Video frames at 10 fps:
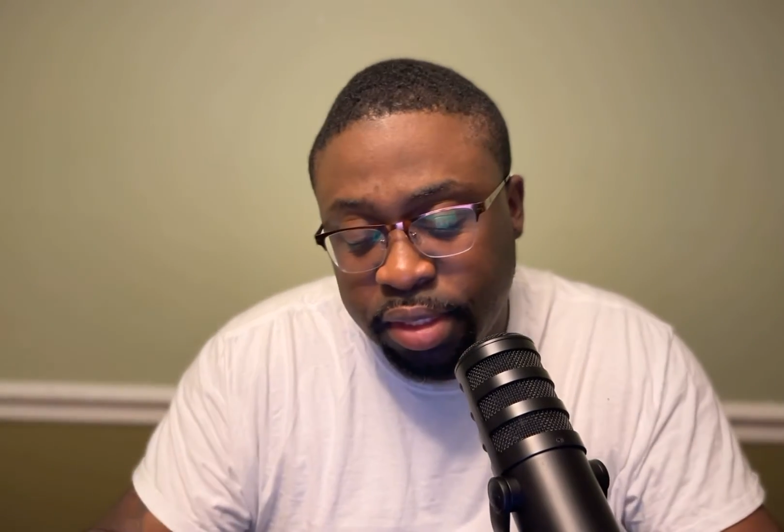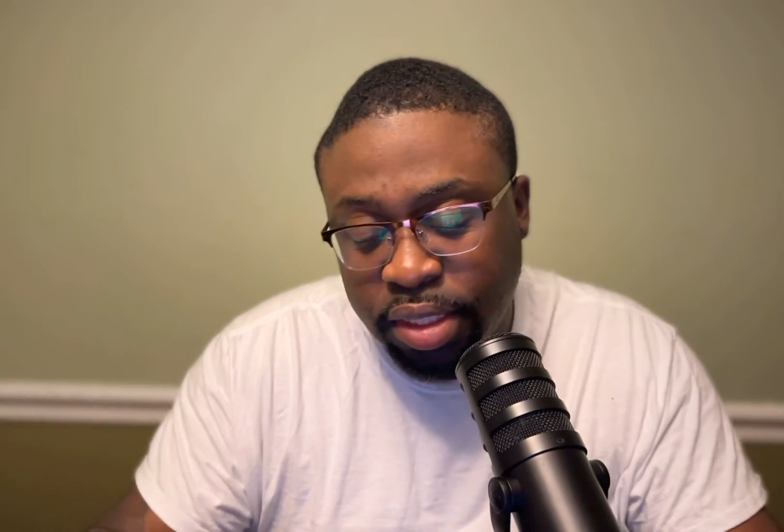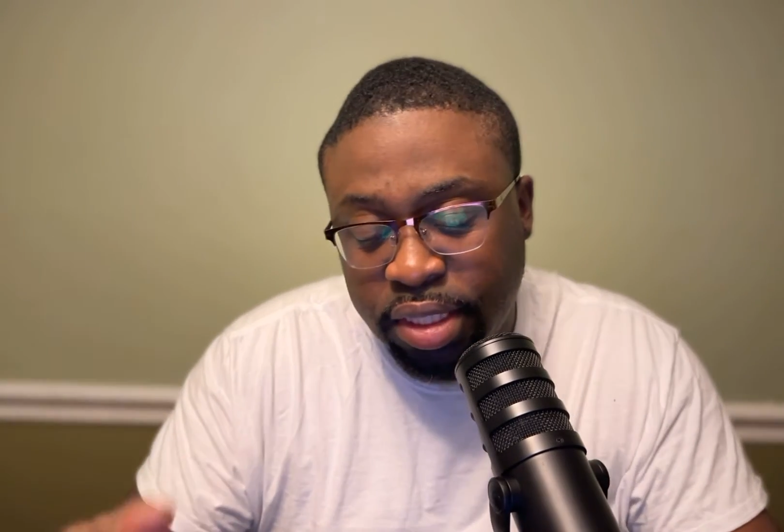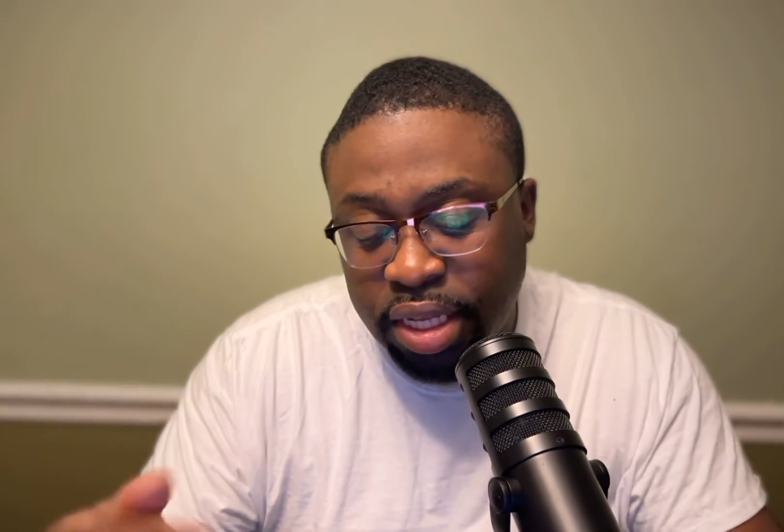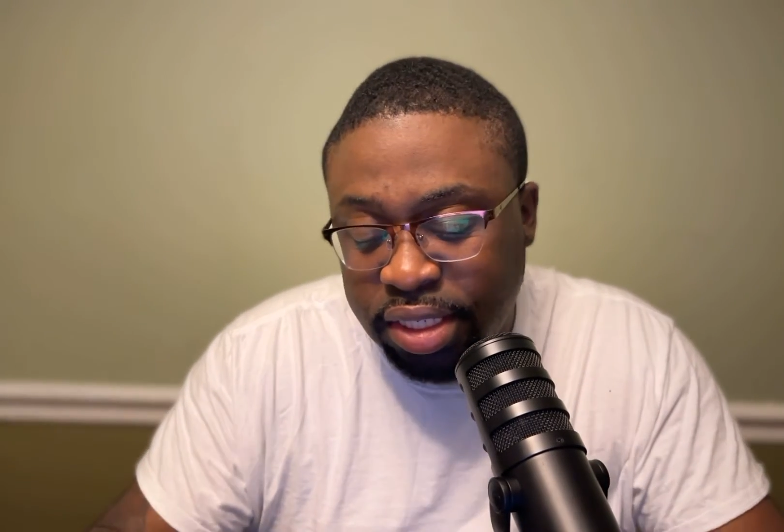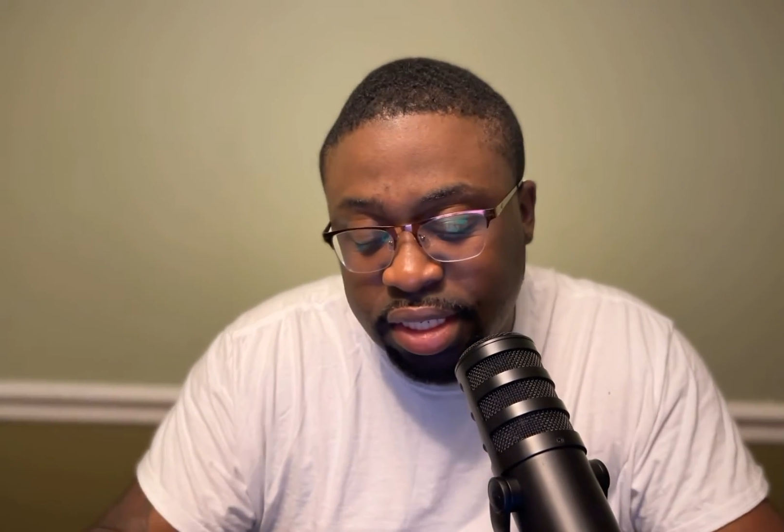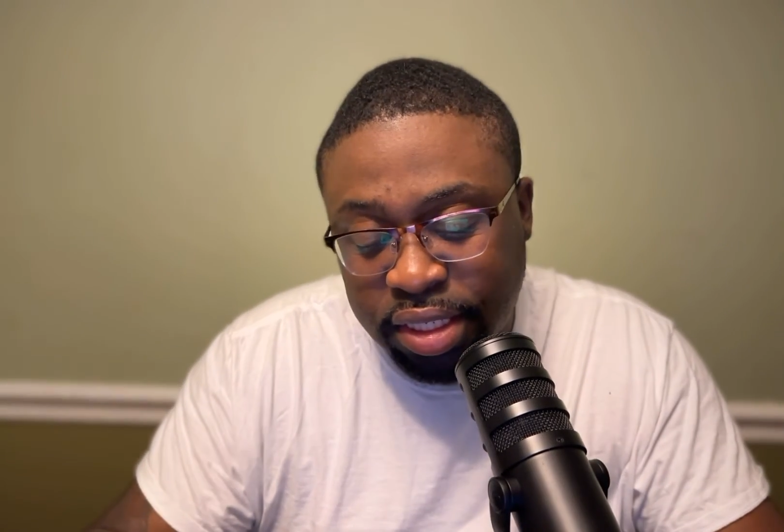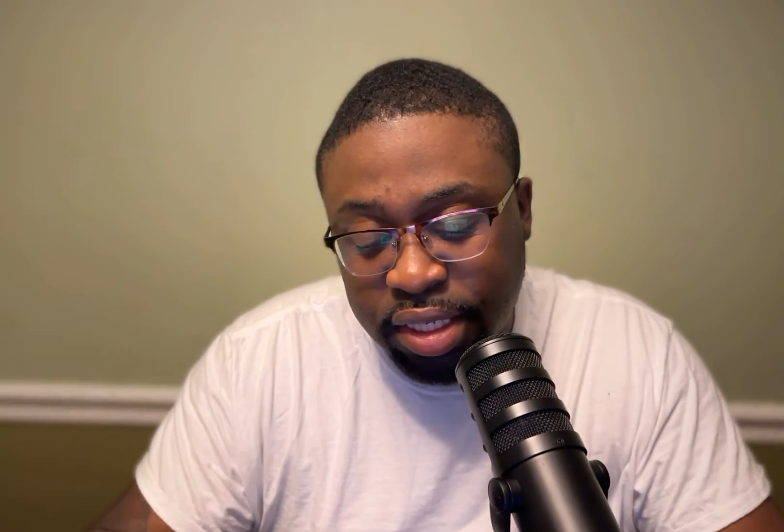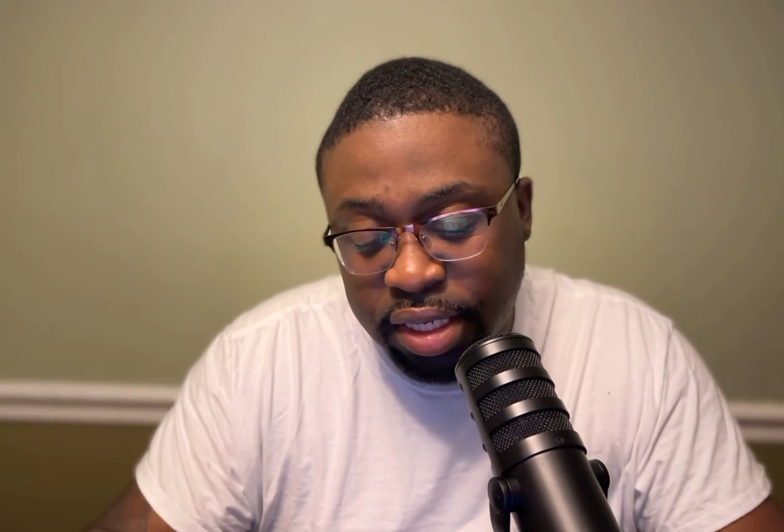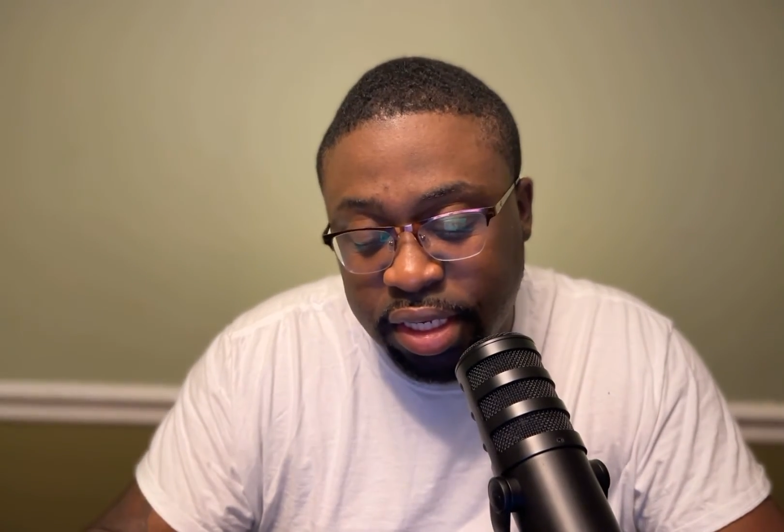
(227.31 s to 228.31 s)

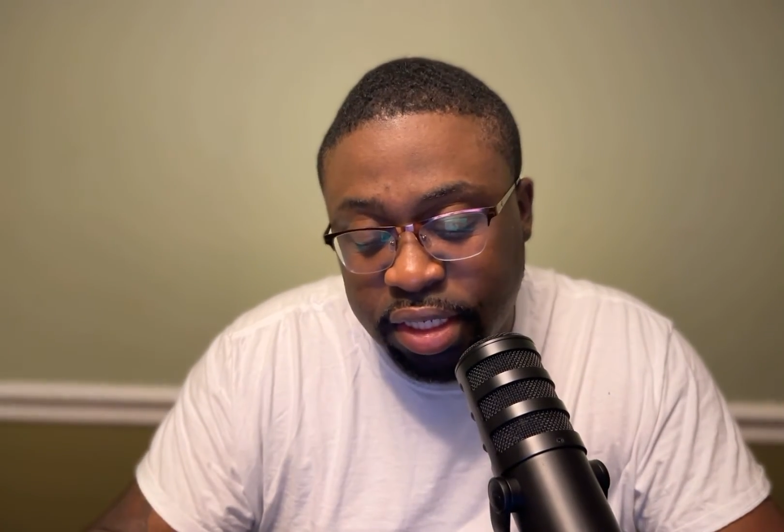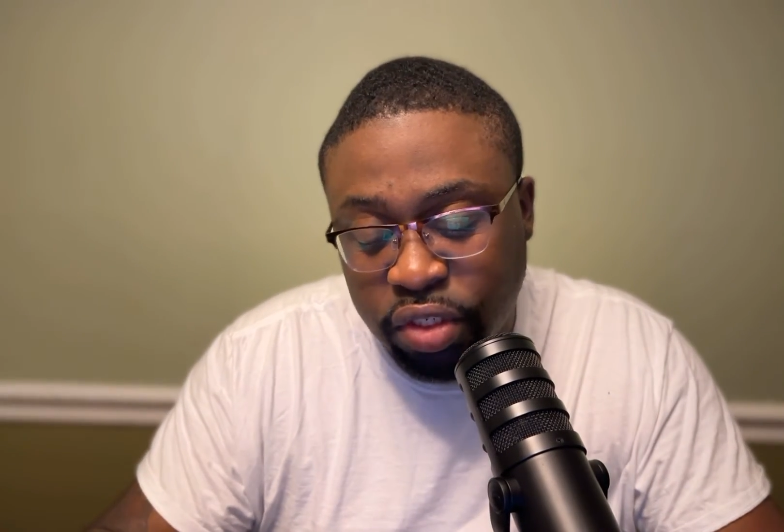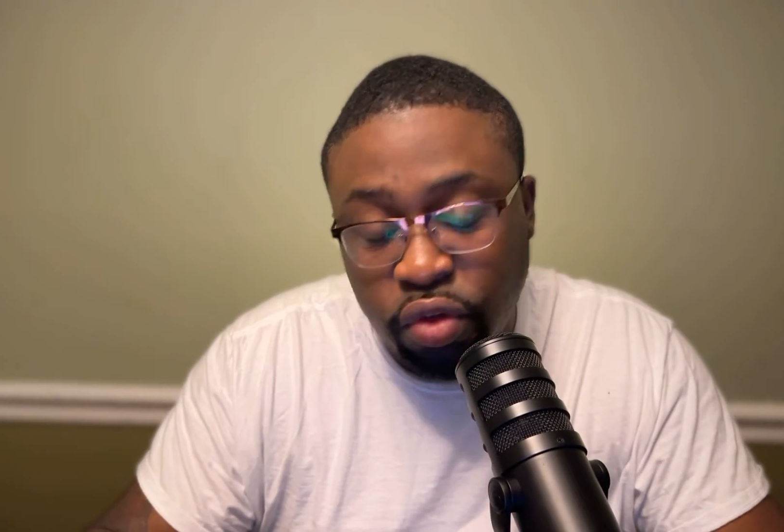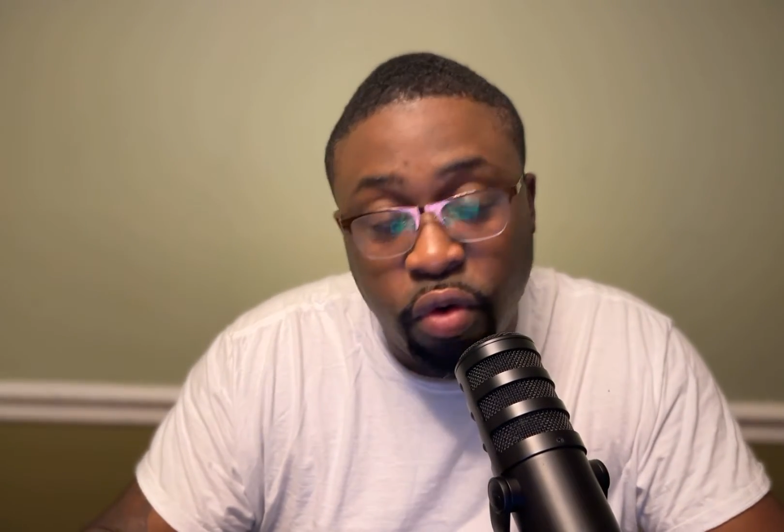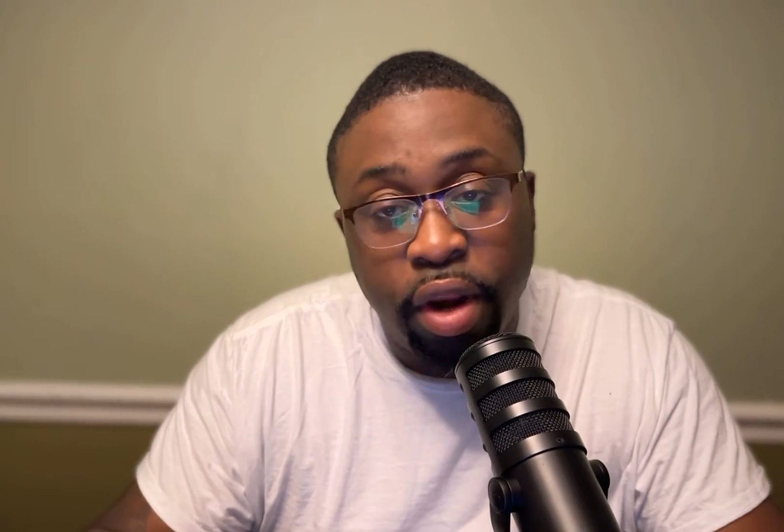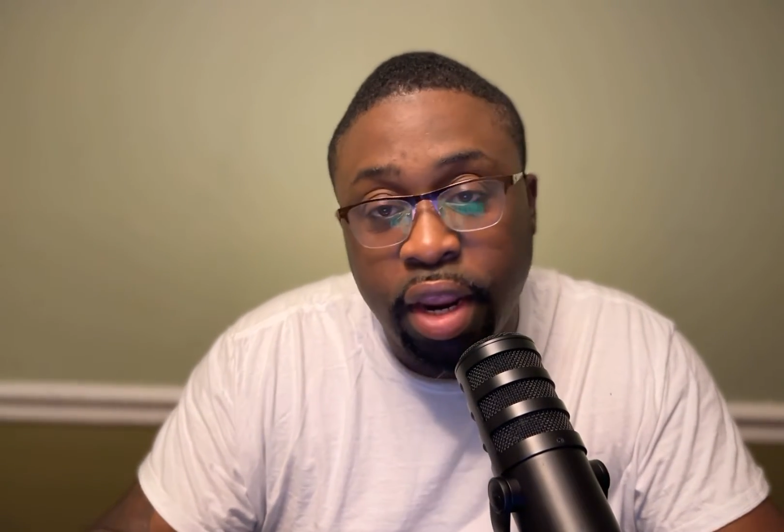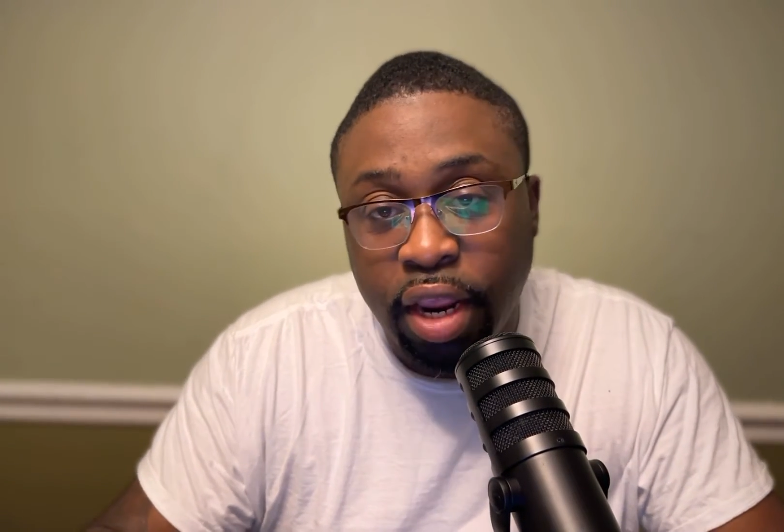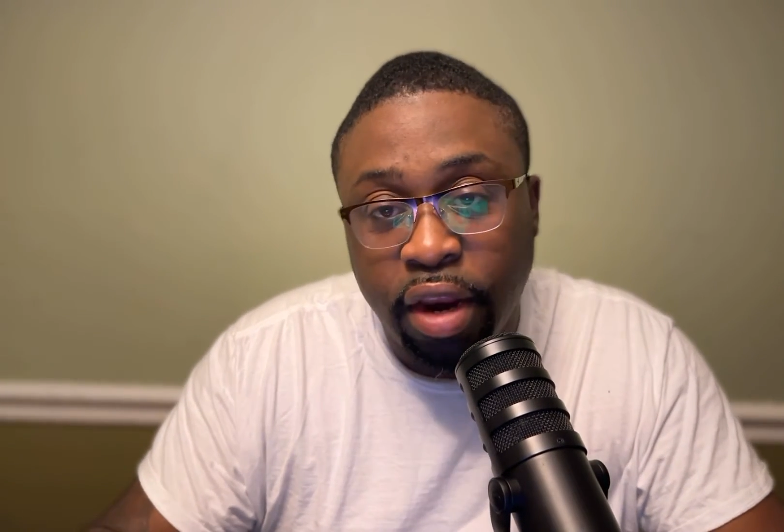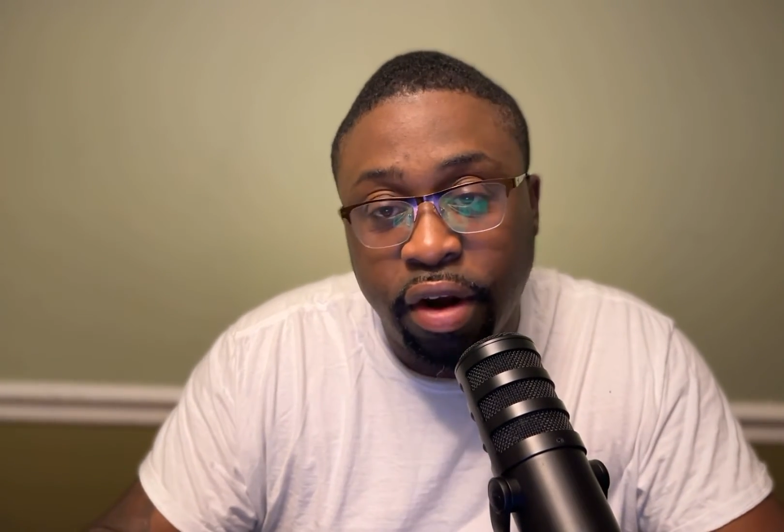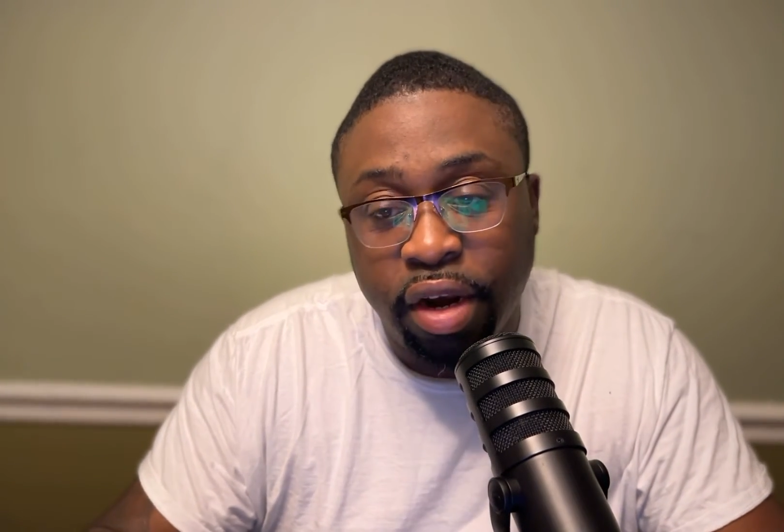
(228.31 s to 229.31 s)
This story here